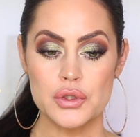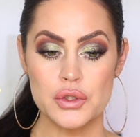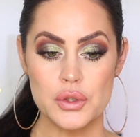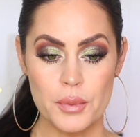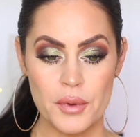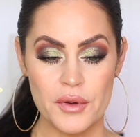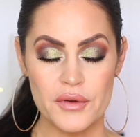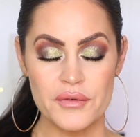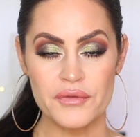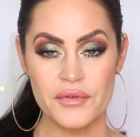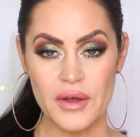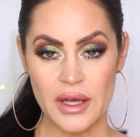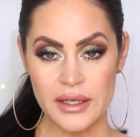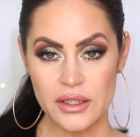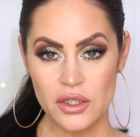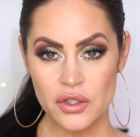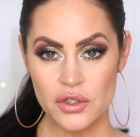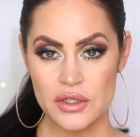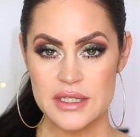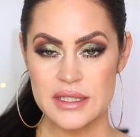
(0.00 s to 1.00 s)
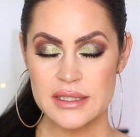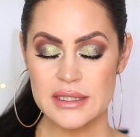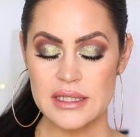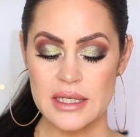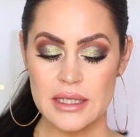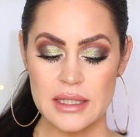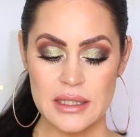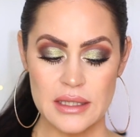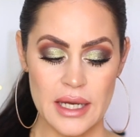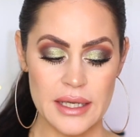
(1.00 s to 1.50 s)
to prevent
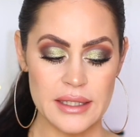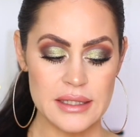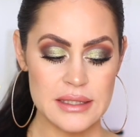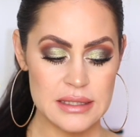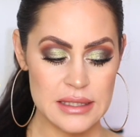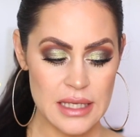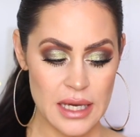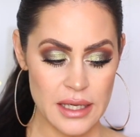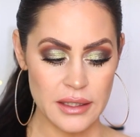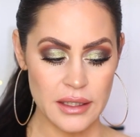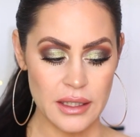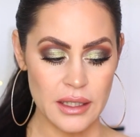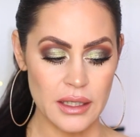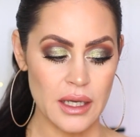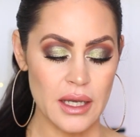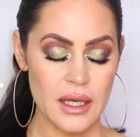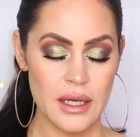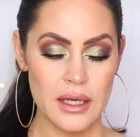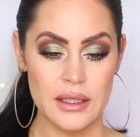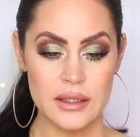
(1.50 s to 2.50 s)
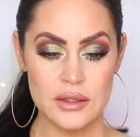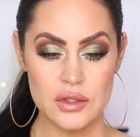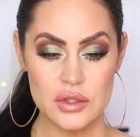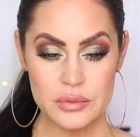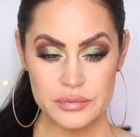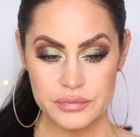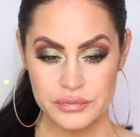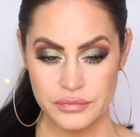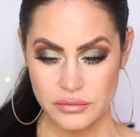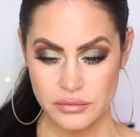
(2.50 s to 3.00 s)
creasing, like setting, and